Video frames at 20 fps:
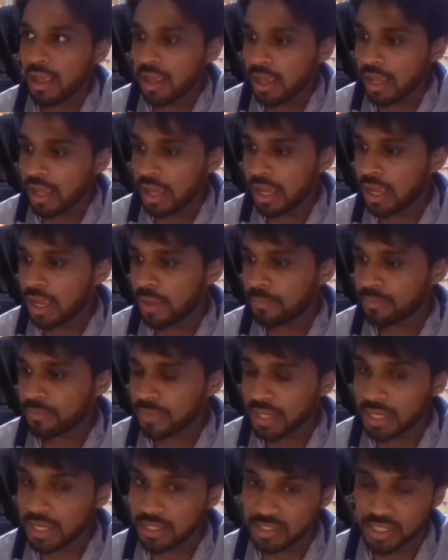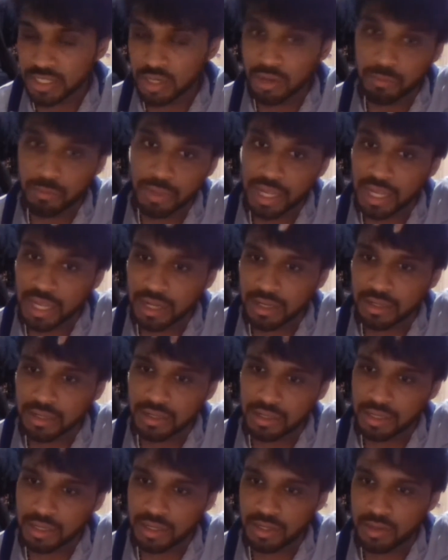I literally got back,
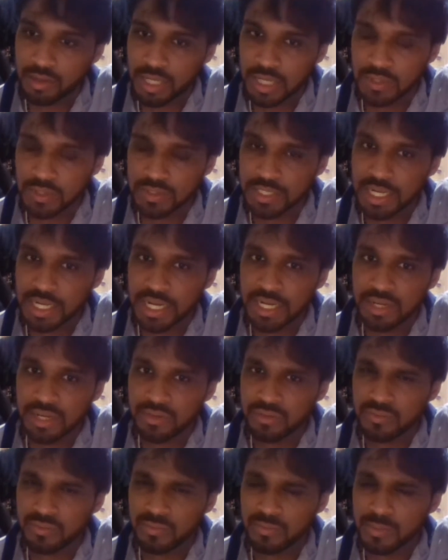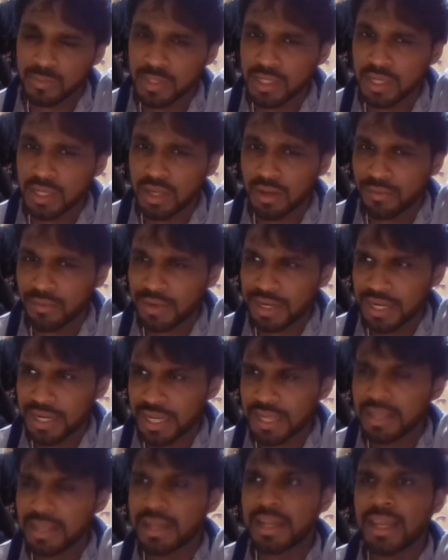you know, outside, and it's
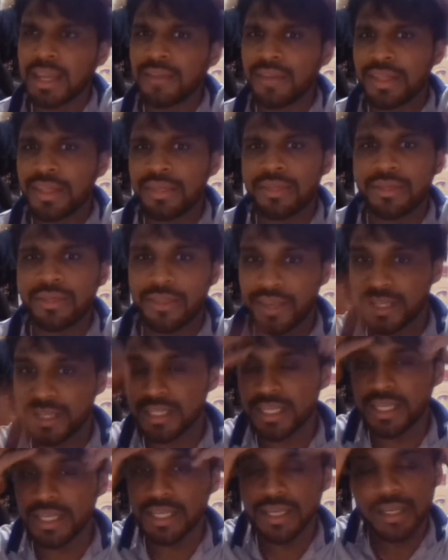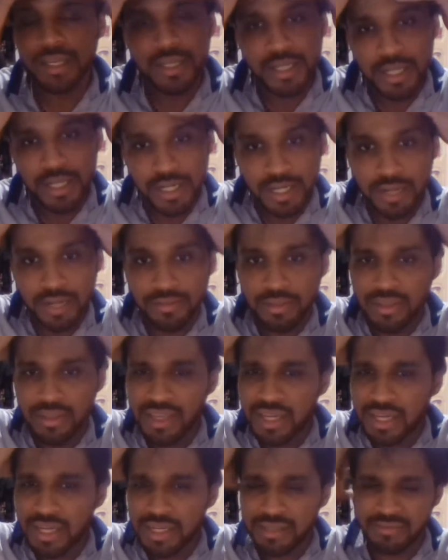currently
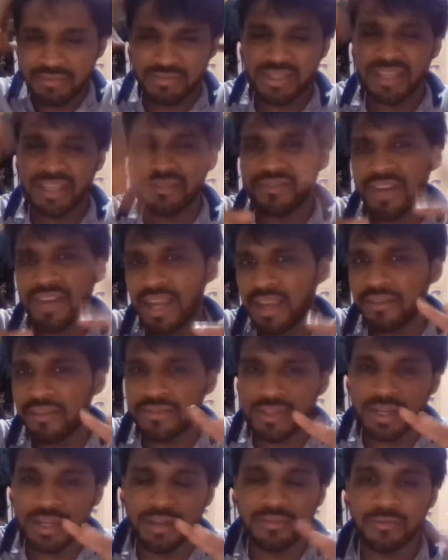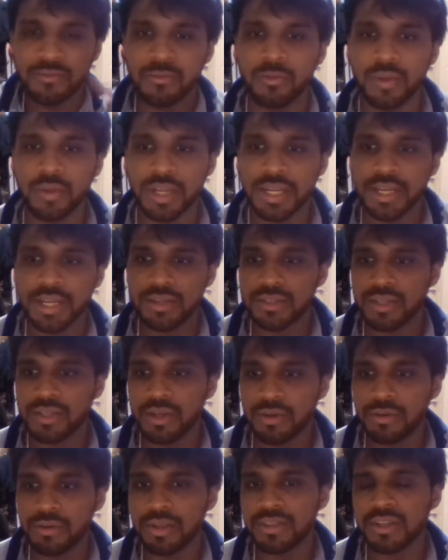11:35 to 11:40 now,
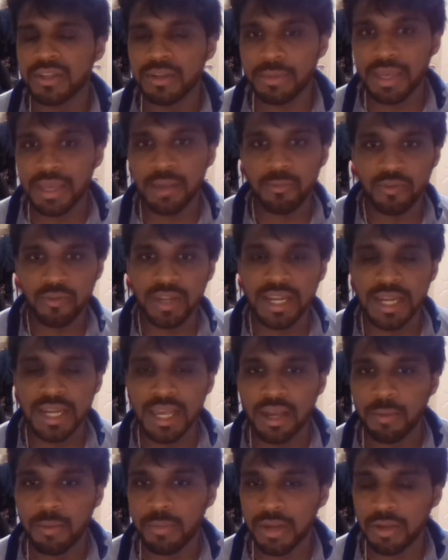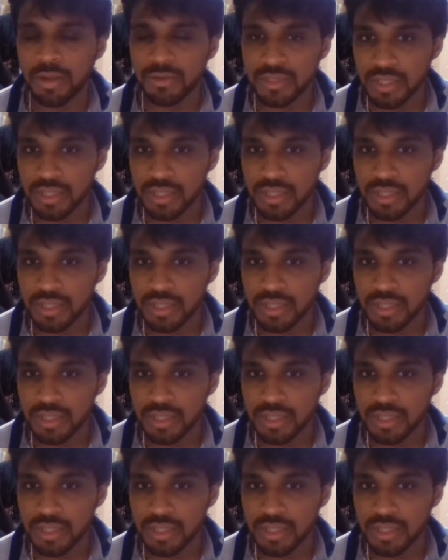so it's gonna be a pretty late upload.